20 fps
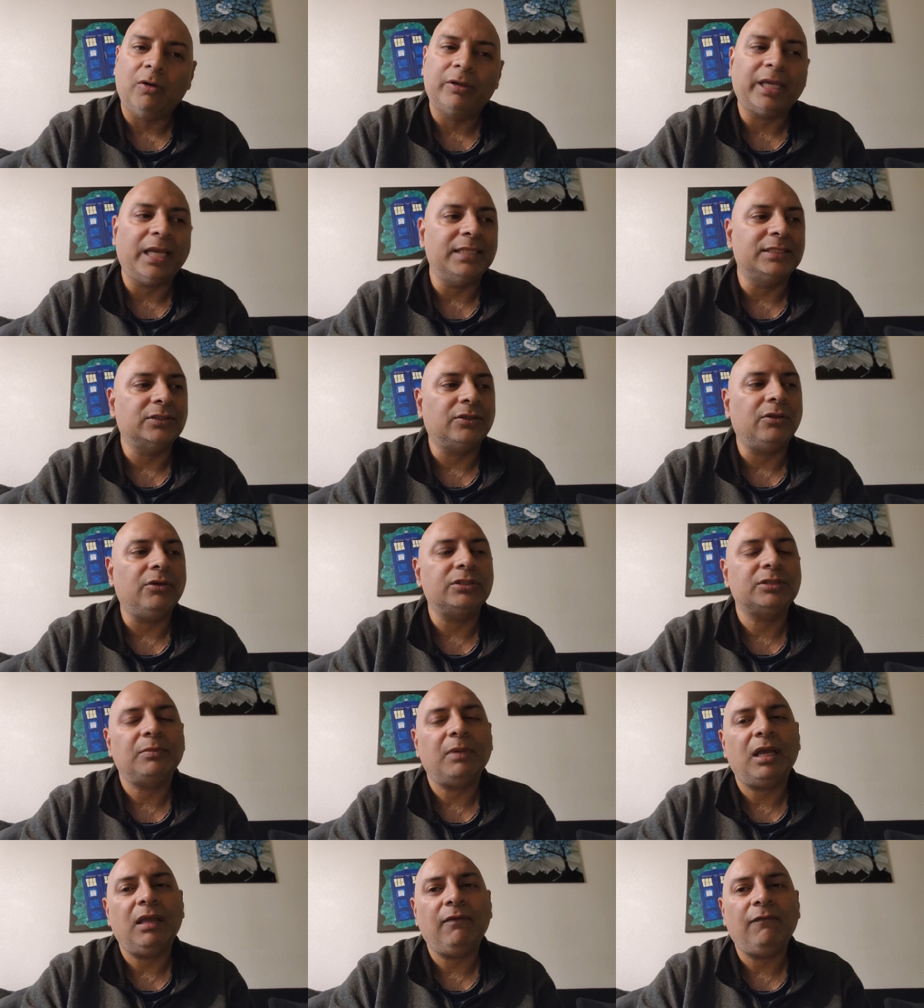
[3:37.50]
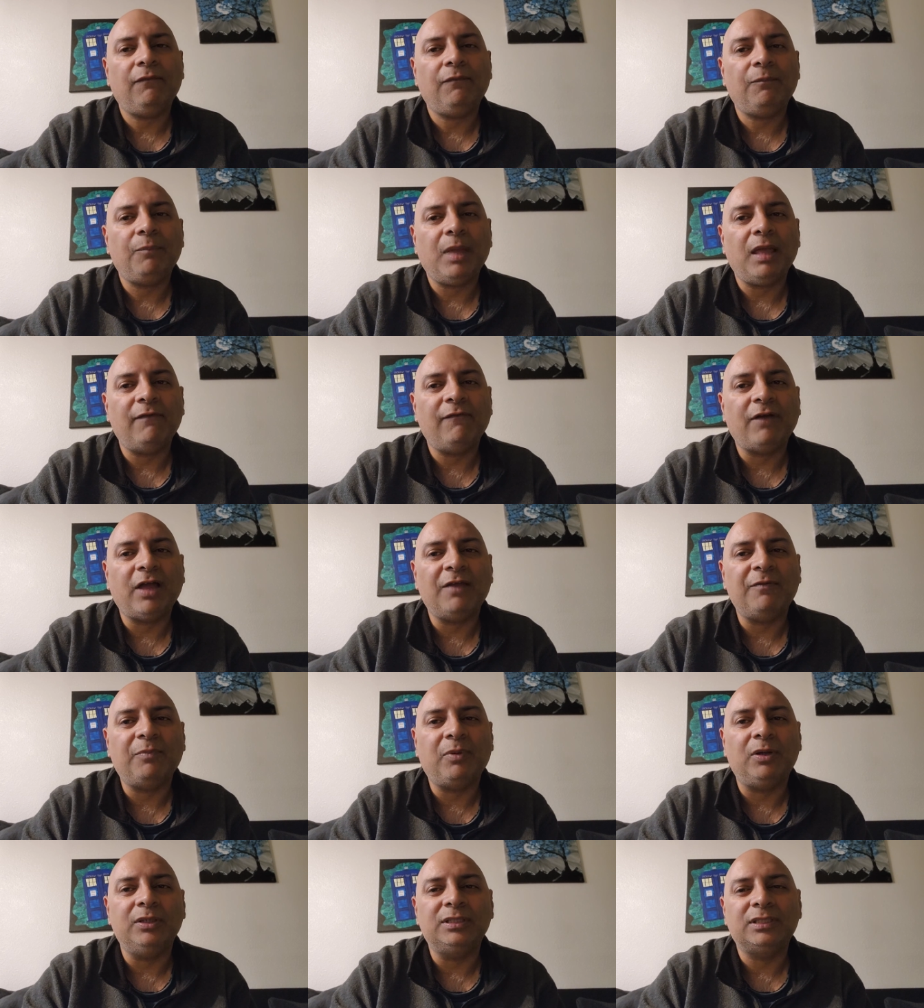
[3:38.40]
Okay, so those are my, my
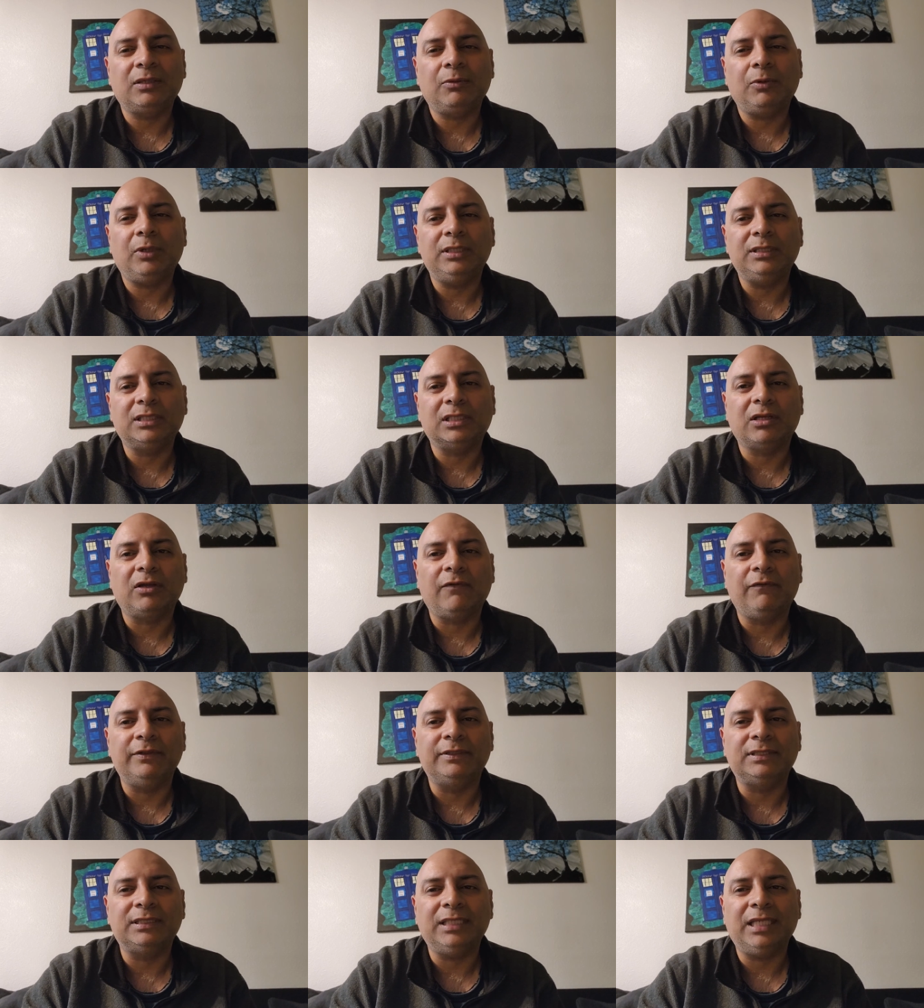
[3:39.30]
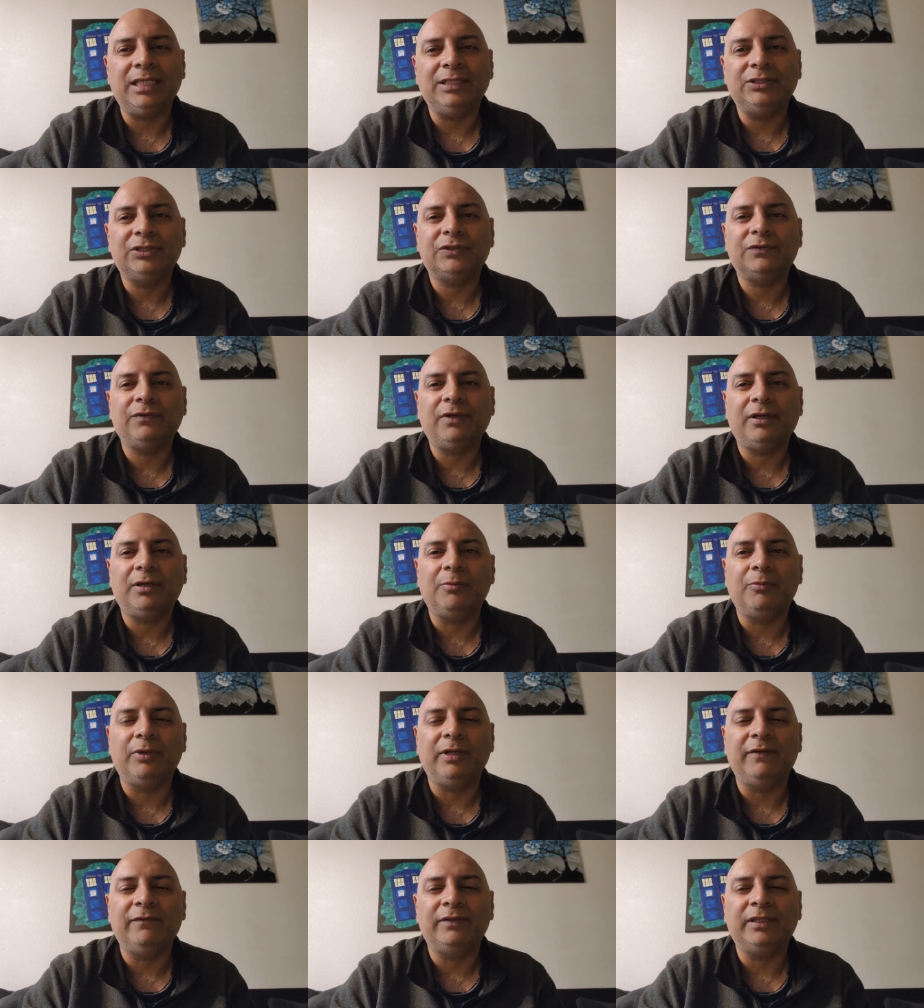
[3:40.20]
five points I wanted to cover today, just very
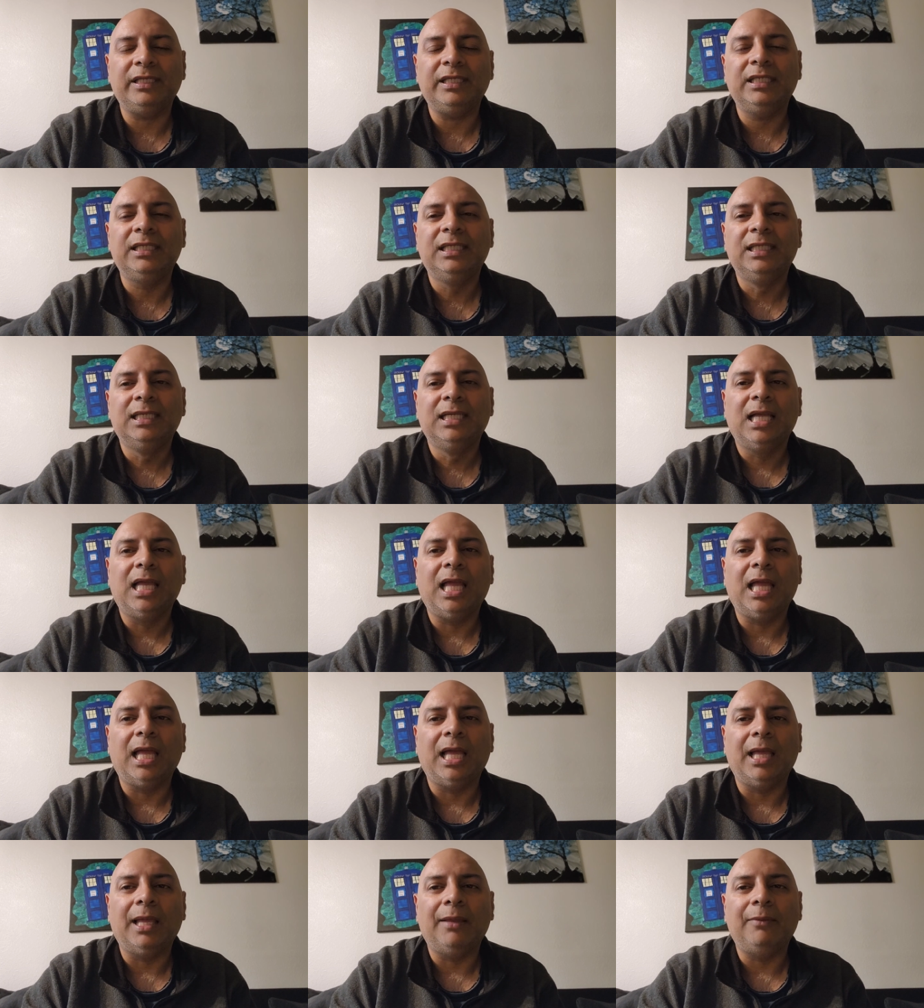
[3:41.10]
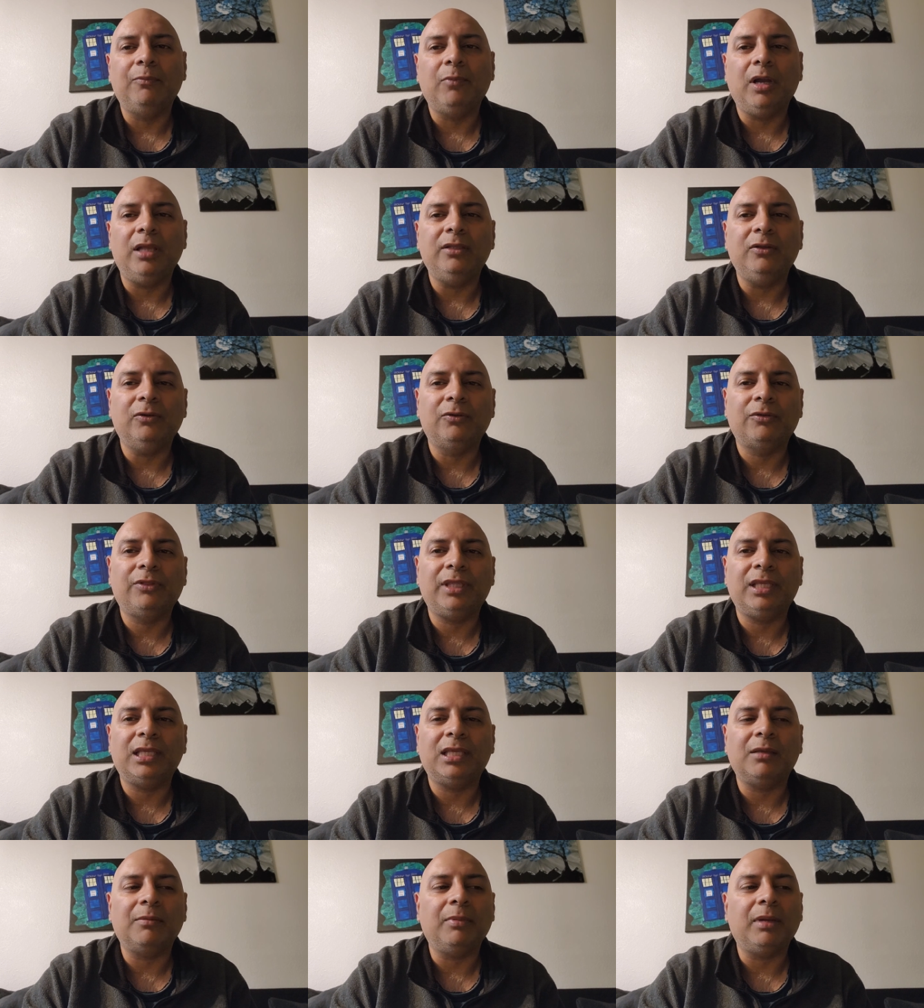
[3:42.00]
briefly, uh, when you're
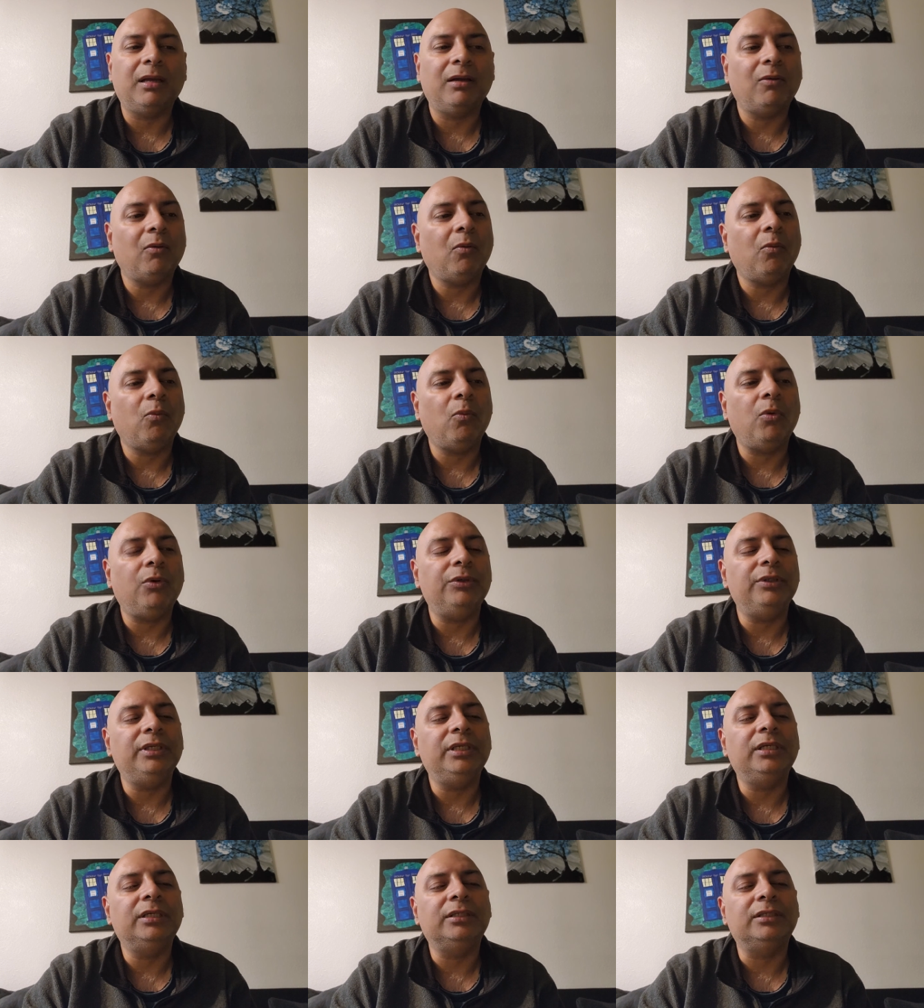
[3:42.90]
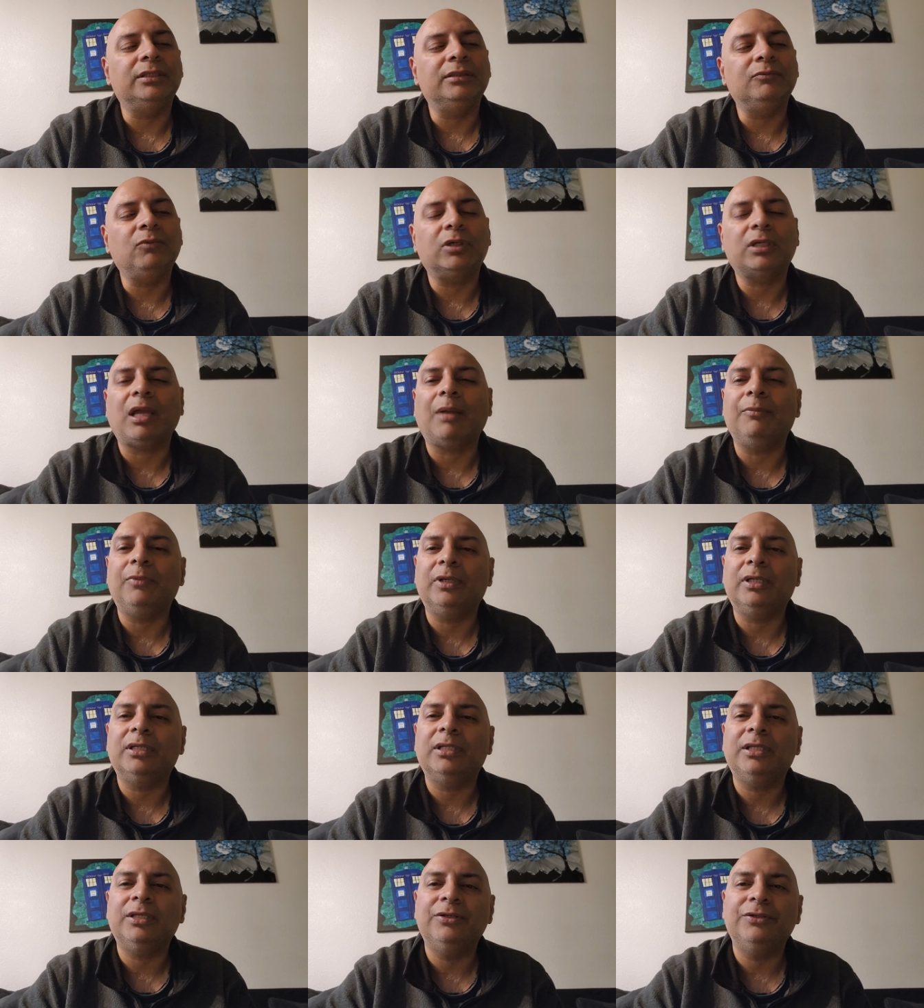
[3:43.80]
thinking about what you're gonna, what camera
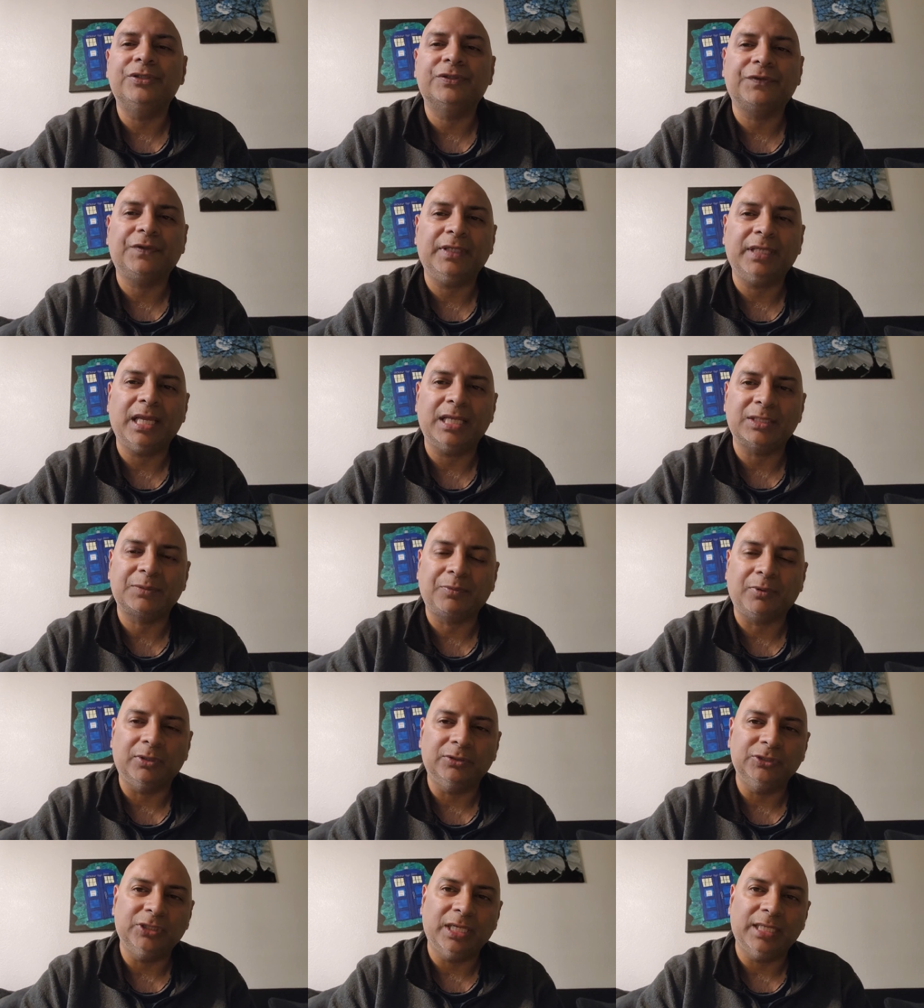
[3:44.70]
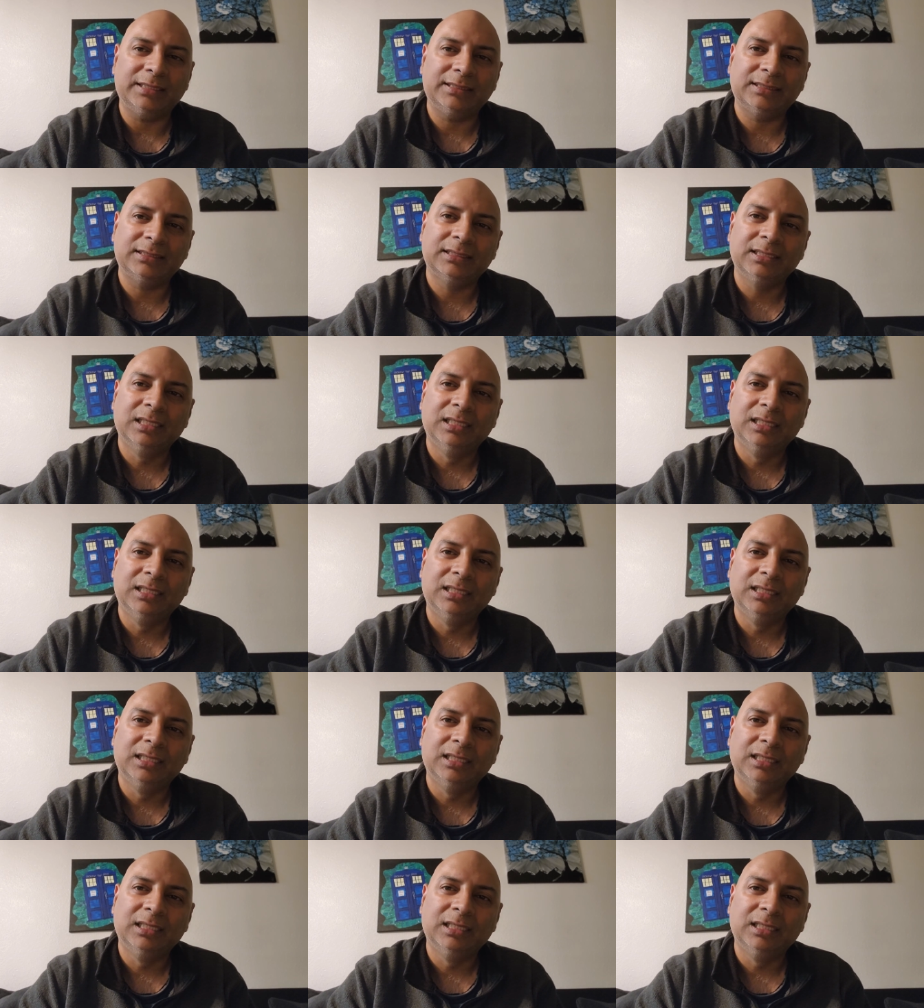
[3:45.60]
you're gonna use for your next project.